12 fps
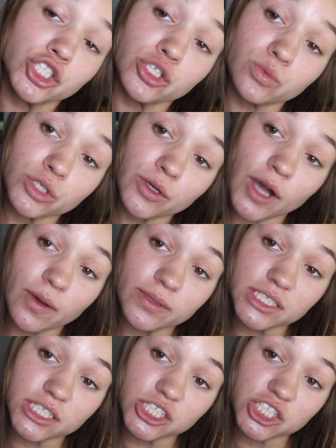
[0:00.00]
don't know how
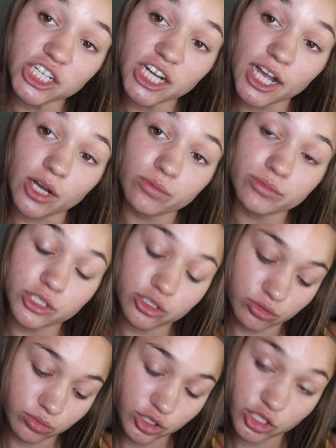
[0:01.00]
it's going to turn out.
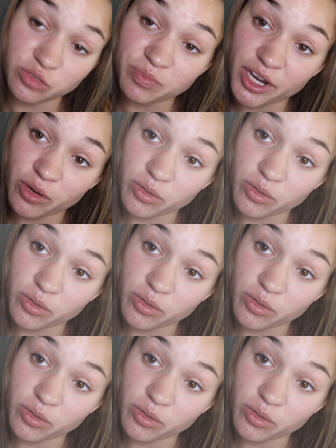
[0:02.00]
So just bear